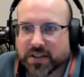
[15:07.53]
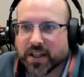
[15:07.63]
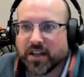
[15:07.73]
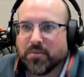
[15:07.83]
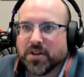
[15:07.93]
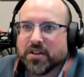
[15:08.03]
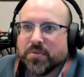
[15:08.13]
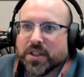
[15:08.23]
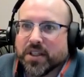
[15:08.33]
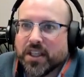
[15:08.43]
kind of mentioned
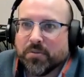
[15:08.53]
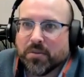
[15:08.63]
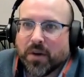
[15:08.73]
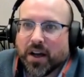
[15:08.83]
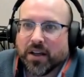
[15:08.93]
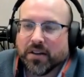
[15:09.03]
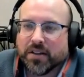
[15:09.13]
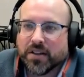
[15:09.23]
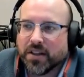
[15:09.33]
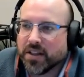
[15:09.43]
that we can keep in mind
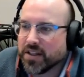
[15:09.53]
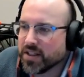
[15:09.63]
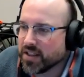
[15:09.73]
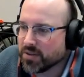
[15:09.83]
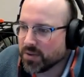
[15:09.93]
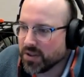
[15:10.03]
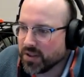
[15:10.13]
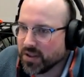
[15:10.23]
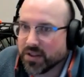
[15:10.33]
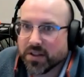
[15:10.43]
as we